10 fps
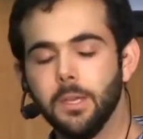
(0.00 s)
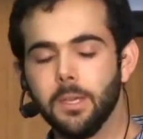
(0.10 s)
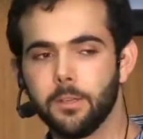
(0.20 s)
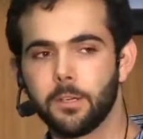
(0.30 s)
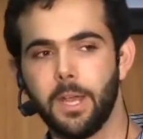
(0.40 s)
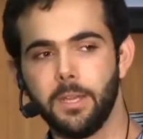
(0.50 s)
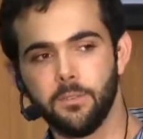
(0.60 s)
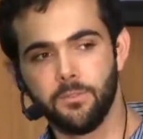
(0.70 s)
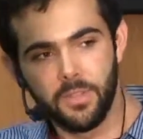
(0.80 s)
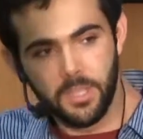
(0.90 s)
And they're kind
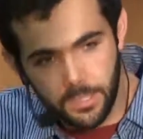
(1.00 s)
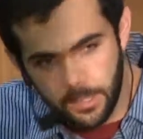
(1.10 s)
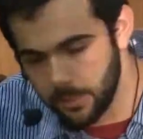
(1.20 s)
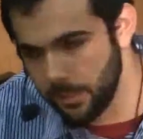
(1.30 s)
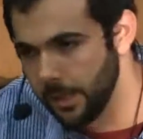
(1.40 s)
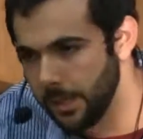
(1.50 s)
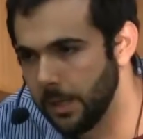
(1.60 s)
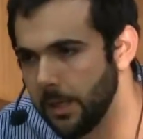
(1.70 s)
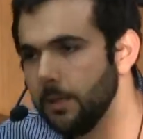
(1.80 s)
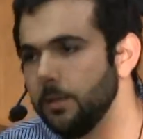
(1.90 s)
of the
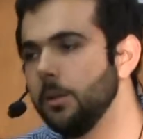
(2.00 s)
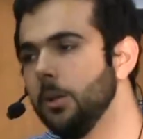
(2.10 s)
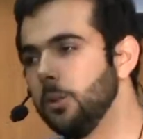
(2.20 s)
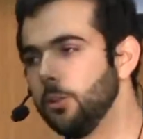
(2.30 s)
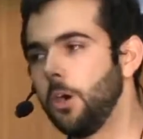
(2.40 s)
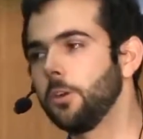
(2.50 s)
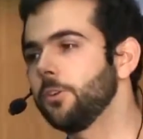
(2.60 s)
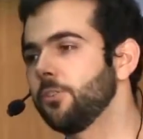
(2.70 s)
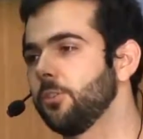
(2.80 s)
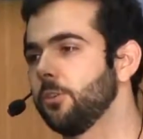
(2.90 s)

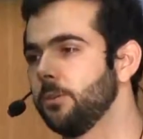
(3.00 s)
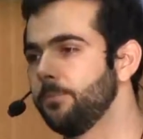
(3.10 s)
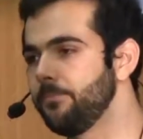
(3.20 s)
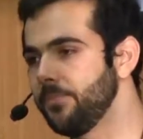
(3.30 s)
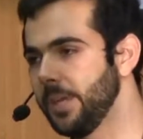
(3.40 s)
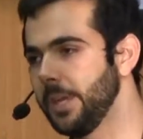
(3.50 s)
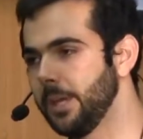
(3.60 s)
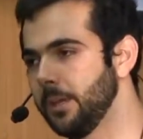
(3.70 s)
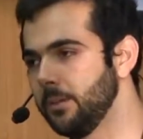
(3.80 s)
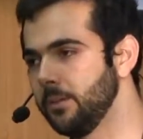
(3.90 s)
longer term
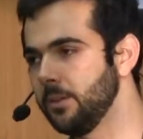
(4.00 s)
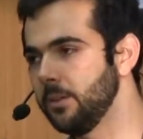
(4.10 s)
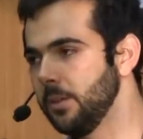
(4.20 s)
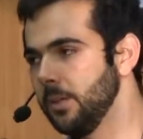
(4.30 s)
and